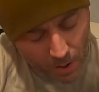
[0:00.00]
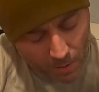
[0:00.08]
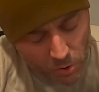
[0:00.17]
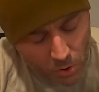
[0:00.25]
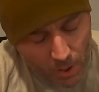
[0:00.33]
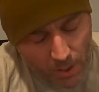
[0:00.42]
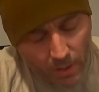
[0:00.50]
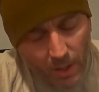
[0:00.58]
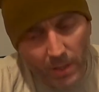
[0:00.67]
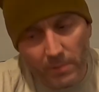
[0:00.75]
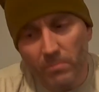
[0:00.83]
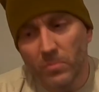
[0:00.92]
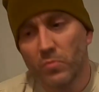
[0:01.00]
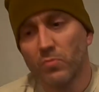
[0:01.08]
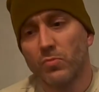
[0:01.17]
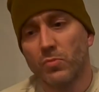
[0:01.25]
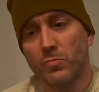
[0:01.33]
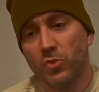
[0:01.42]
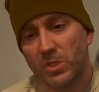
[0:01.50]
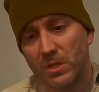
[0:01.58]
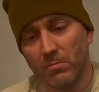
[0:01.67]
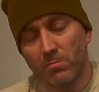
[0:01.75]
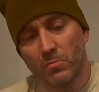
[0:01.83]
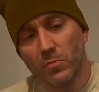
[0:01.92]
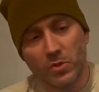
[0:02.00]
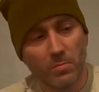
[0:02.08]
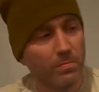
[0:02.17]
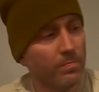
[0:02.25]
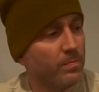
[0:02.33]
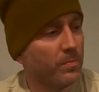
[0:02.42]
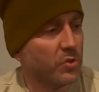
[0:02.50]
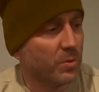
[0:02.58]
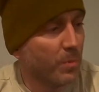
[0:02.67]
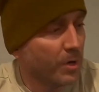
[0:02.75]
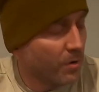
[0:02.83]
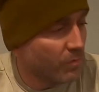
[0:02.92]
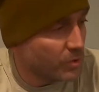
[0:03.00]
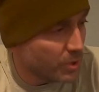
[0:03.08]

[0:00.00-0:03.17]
So I sent some money over to